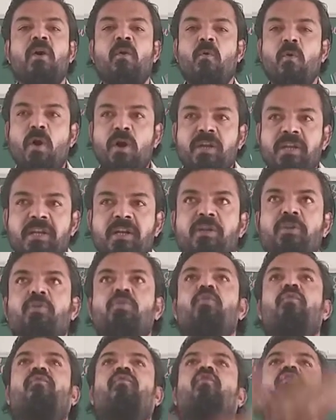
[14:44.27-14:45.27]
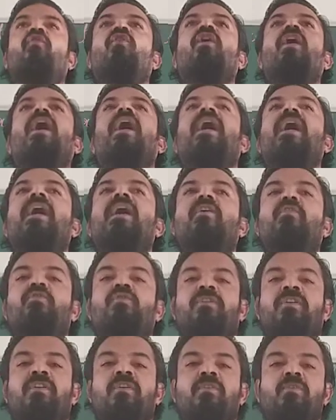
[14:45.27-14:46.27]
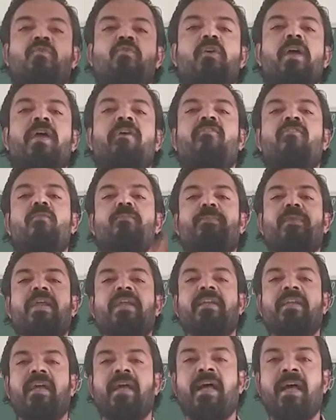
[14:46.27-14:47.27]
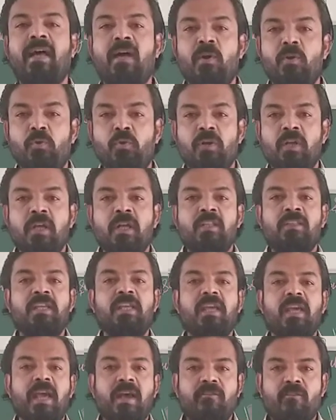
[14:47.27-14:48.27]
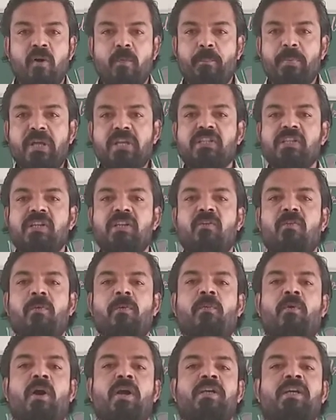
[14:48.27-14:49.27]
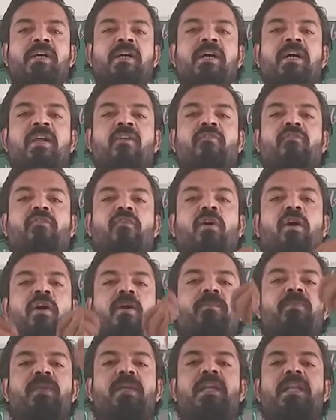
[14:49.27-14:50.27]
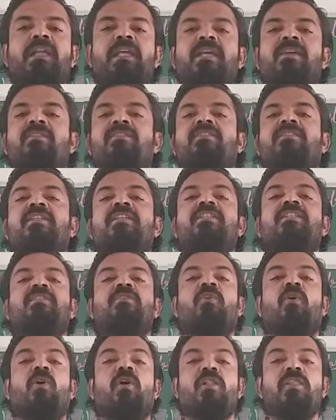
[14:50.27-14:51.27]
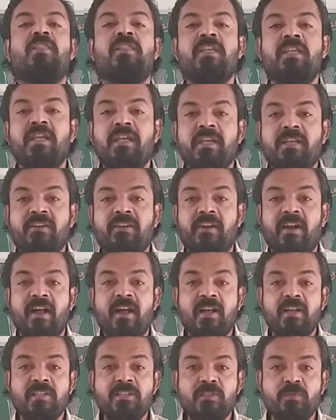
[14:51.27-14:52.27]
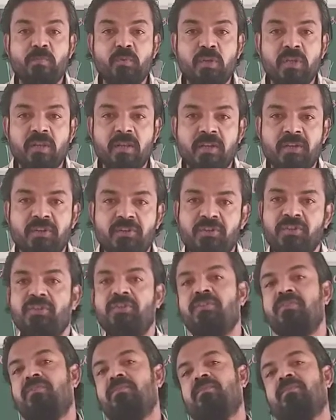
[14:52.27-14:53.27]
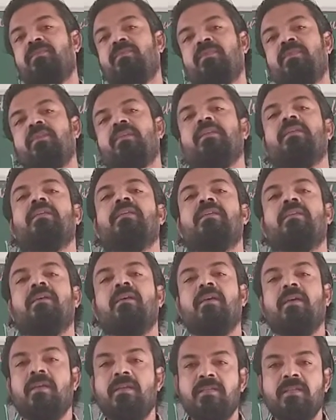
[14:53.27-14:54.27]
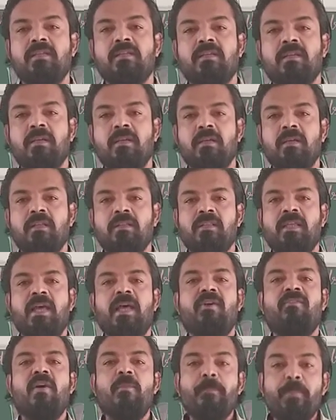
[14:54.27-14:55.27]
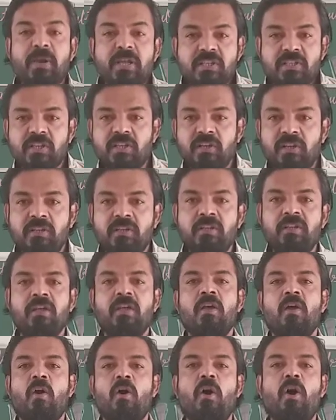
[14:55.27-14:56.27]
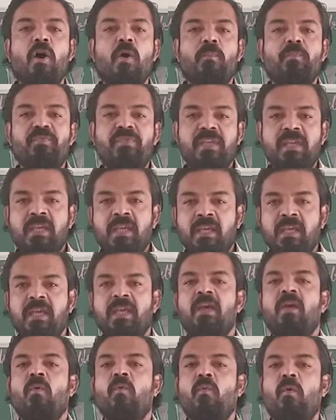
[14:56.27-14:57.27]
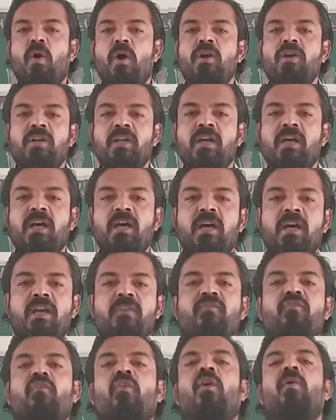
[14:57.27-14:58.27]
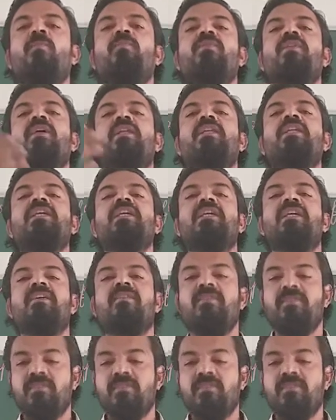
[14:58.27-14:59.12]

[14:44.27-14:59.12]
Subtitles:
water to flow out, to evaporate out. The evaporation of water from the leaves, this is called the transpiration. Listen. The evaporation of the water from the leaves